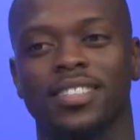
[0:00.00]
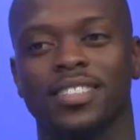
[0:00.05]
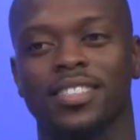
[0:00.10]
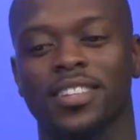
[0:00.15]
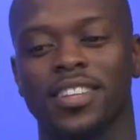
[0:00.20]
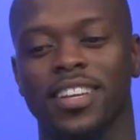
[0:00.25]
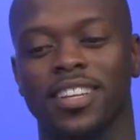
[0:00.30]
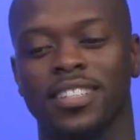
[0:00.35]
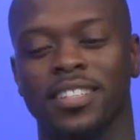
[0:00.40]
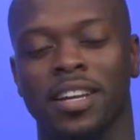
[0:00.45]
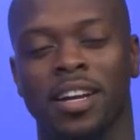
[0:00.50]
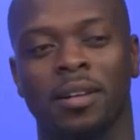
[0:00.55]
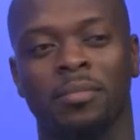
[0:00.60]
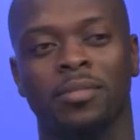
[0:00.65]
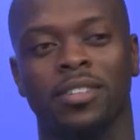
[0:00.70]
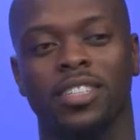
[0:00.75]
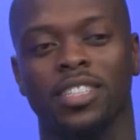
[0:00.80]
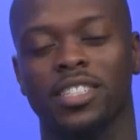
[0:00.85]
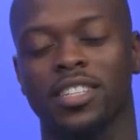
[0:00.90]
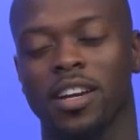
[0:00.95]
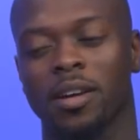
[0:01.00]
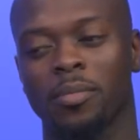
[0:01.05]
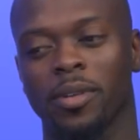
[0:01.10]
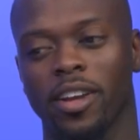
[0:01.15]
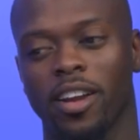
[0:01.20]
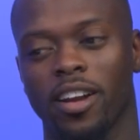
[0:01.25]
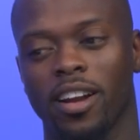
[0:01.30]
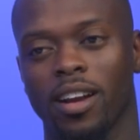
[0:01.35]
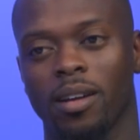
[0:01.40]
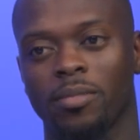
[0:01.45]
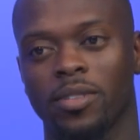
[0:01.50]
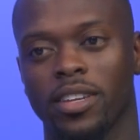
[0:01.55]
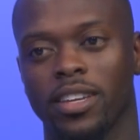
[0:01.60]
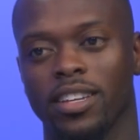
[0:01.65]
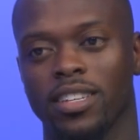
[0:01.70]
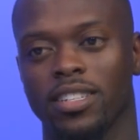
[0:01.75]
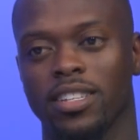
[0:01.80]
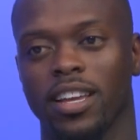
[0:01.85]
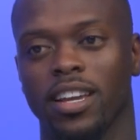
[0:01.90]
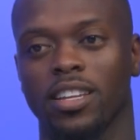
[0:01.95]
So, yes, I'm Deshawn McGarry. I'm the
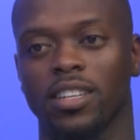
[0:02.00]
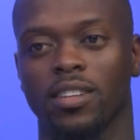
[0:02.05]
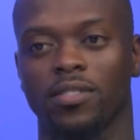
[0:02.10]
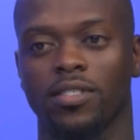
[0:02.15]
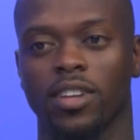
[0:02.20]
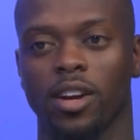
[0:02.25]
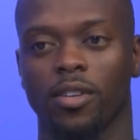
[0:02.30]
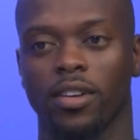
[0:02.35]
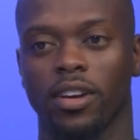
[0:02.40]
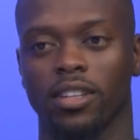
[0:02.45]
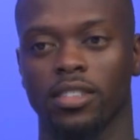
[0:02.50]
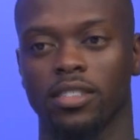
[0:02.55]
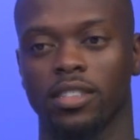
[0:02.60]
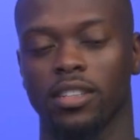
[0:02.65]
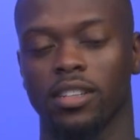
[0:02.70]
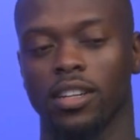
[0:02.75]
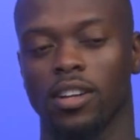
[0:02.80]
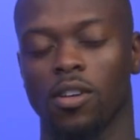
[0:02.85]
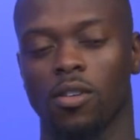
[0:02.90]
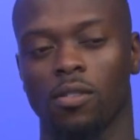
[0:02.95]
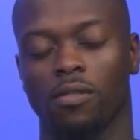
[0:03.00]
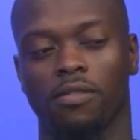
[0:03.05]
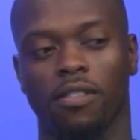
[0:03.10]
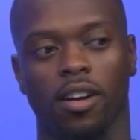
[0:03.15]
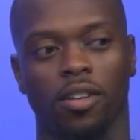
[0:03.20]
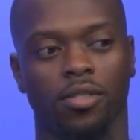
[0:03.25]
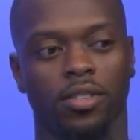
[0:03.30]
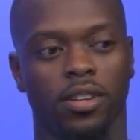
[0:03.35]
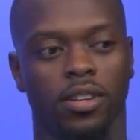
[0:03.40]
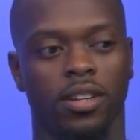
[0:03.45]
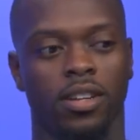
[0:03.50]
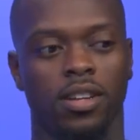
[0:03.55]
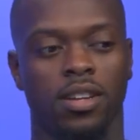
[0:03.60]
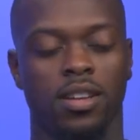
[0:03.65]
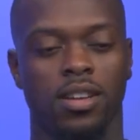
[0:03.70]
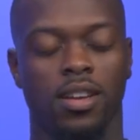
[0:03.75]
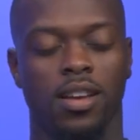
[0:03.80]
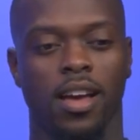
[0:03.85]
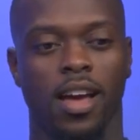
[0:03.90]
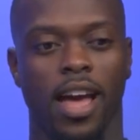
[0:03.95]
executive director and co founder
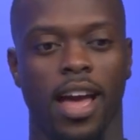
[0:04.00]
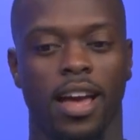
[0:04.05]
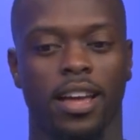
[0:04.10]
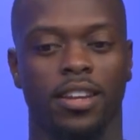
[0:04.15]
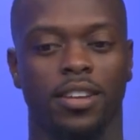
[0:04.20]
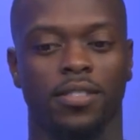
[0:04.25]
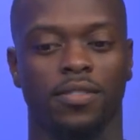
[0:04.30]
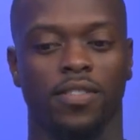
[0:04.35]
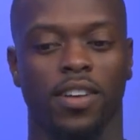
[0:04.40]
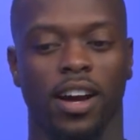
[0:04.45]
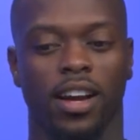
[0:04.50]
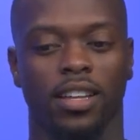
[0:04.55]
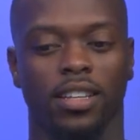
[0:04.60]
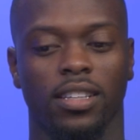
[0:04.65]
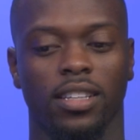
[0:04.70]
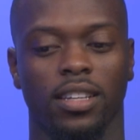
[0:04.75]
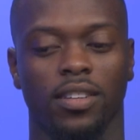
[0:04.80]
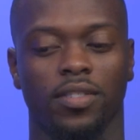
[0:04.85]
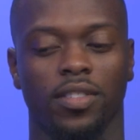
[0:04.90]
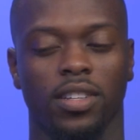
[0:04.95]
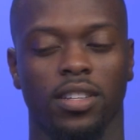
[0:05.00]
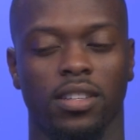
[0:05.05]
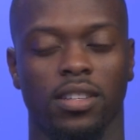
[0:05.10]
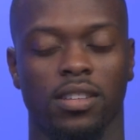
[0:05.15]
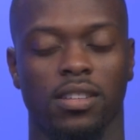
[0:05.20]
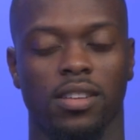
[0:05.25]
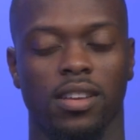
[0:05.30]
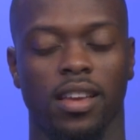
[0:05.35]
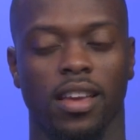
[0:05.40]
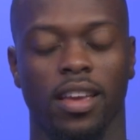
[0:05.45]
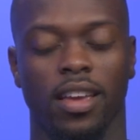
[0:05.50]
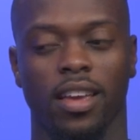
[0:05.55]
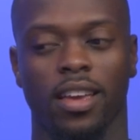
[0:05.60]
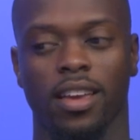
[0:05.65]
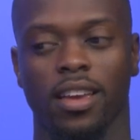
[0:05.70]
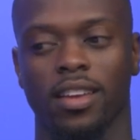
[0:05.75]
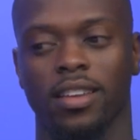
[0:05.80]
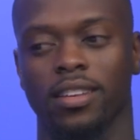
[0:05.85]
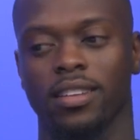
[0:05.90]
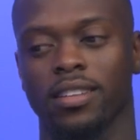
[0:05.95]
at Divine Living.
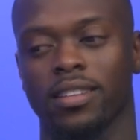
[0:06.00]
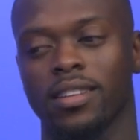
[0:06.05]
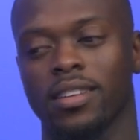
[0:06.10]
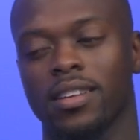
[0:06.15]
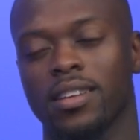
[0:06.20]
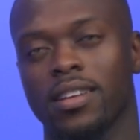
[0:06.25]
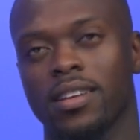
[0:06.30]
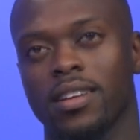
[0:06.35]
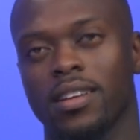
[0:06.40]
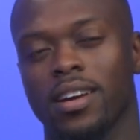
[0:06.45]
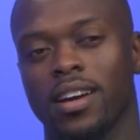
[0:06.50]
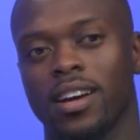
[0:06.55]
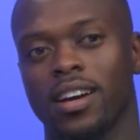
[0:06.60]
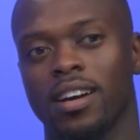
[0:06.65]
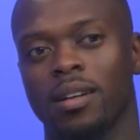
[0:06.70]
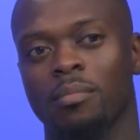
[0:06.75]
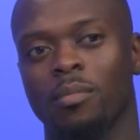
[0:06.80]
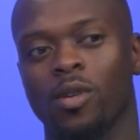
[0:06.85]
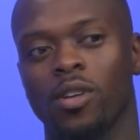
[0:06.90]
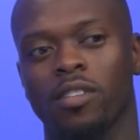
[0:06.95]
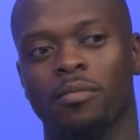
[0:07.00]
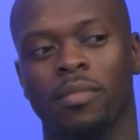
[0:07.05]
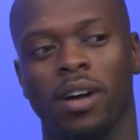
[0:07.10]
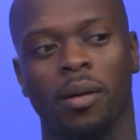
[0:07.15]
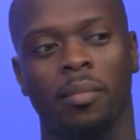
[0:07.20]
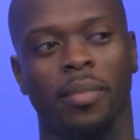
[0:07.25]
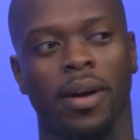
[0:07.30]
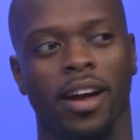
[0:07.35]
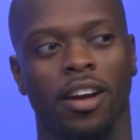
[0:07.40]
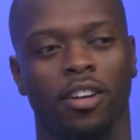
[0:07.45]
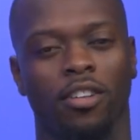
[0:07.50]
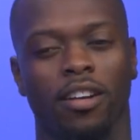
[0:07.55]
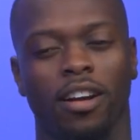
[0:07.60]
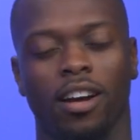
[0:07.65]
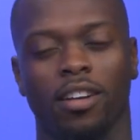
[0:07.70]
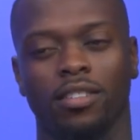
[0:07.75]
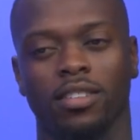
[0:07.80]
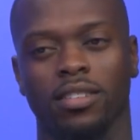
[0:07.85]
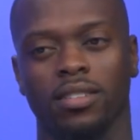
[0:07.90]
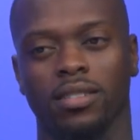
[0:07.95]
And uh, more of my
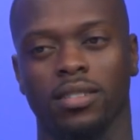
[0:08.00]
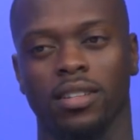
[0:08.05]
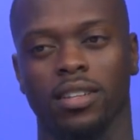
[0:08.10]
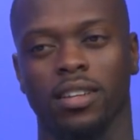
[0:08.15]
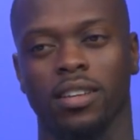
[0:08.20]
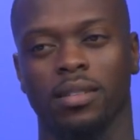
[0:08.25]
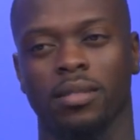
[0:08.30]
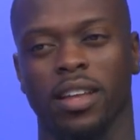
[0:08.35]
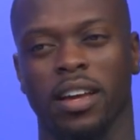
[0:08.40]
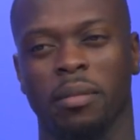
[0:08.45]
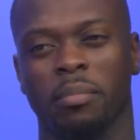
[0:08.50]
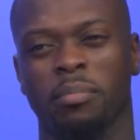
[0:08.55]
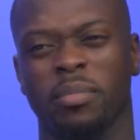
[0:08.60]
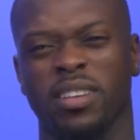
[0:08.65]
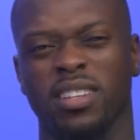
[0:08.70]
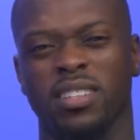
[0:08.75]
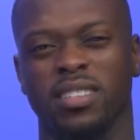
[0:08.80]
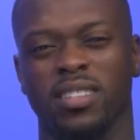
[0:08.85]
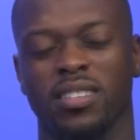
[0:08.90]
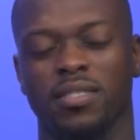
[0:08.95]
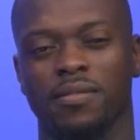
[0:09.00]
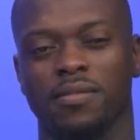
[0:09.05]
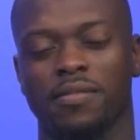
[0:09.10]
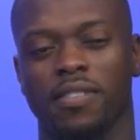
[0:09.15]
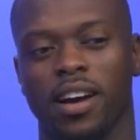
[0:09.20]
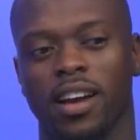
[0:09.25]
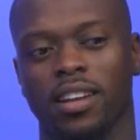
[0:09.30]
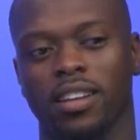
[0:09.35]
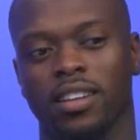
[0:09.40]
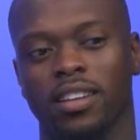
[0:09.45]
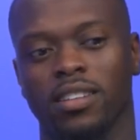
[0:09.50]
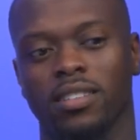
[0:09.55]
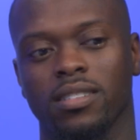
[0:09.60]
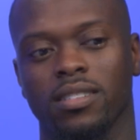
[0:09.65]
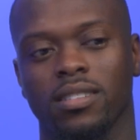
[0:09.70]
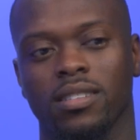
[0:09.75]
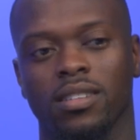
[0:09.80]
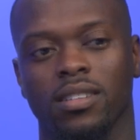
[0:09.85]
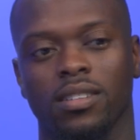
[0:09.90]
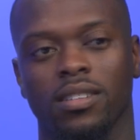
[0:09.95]
background is in like business and
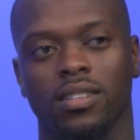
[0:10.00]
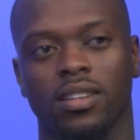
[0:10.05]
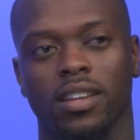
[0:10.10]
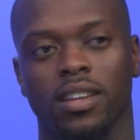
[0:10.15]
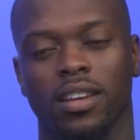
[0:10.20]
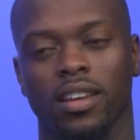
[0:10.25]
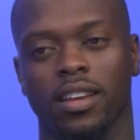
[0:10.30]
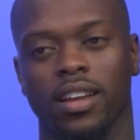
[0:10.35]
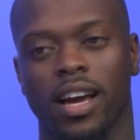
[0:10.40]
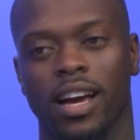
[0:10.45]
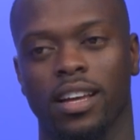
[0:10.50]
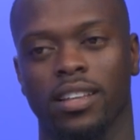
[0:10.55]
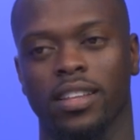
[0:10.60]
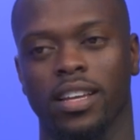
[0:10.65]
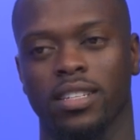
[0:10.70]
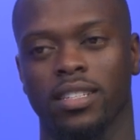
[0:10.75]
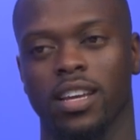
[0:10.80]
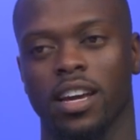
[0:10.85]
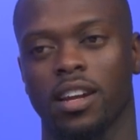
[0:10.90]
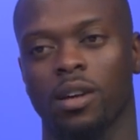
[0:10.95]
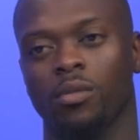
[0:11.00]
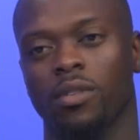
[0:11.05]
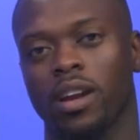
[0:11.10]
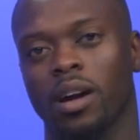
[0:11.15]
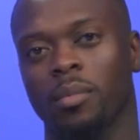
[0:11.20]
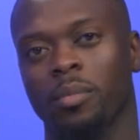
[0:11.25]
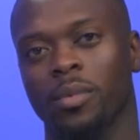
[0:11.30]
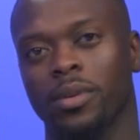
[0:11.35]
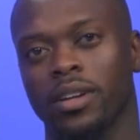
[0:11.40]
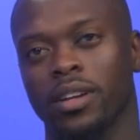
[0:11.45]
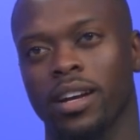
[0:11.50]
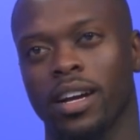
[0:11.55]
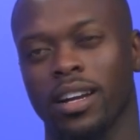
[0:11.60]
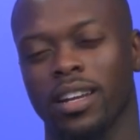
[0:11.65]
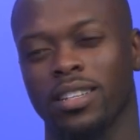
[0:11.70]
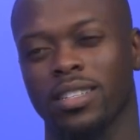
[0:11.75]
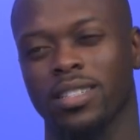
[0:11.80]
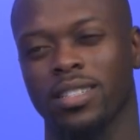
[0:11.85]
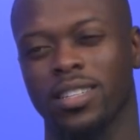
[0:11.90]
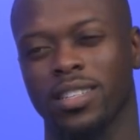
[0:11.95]
finance. And I, that's kind of what I bring, I
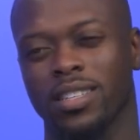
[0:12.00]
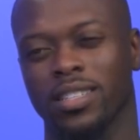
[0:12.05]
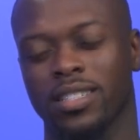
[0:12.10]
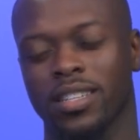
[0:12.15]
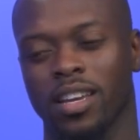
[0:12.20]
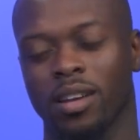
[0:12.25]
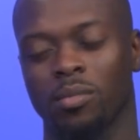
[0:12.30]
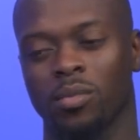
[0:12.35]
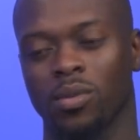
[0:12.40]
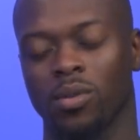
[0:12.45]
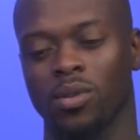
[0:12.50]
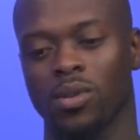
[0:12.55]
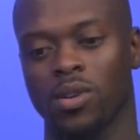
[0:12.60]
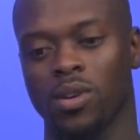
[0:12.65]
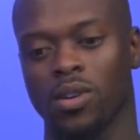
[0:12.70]
guess, to the table